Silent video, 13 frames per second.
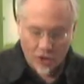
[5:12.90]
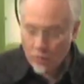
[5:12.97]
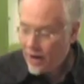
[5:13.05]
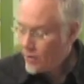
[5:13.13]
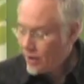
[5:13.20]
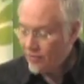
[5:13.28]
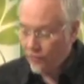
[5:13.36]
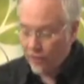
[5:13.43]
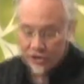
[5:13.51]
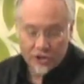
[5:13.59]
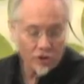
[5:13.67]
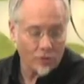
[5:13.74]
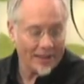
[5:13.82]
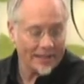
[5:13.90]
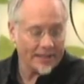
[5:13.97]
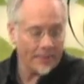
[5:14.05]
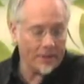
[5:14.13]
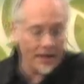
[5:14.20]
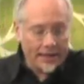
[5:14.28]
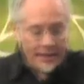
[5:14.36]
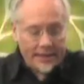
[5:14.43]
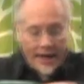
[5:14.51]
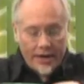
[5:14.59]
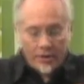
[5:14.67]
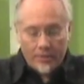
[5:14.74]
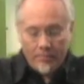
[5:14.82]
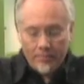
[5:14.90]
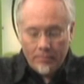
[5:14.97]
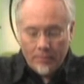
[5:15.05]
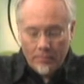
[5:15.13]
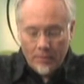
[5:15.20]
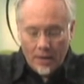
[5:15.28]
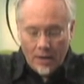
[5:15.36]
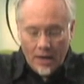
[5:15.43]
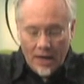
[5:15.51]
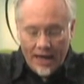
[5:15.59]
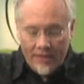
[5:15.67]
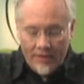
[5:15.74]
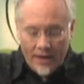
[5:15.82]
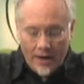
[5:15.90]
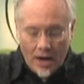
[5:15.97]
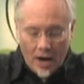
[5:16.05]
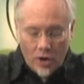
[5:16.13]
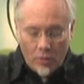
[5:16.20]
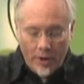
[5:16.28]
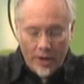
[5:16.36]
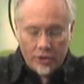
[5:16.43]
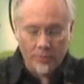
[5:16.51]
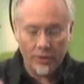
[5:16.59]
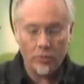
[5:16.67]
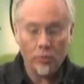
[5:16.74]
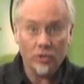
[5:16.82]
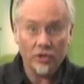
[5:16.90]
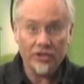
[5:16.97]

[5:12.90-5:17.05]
great way for us to dress up the container and then our arrangement will